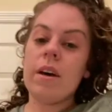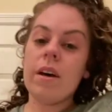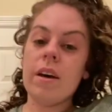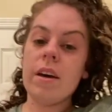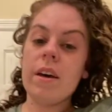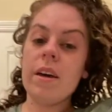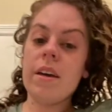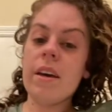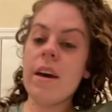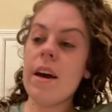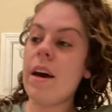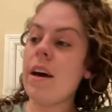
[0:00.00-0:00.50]

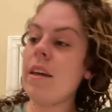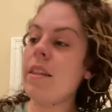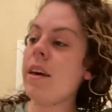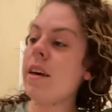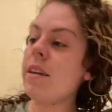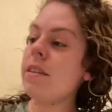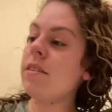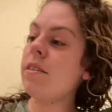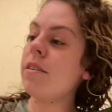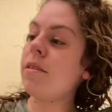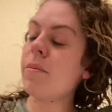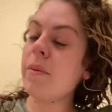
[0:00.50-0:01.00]
yeah,
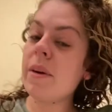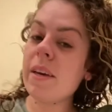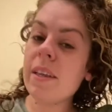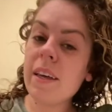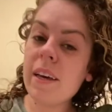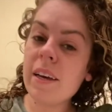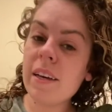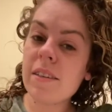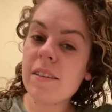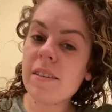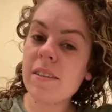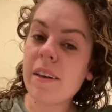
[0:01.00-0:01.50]
that took me
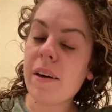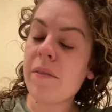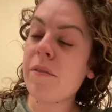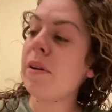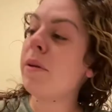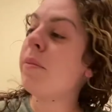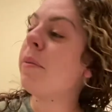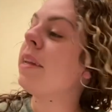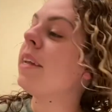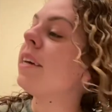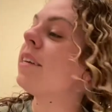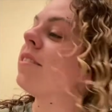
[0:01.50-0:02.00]
like
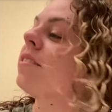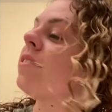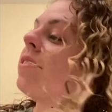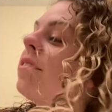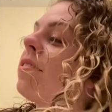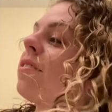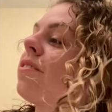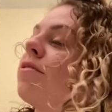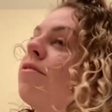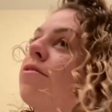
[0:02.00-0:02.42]
7 minutes to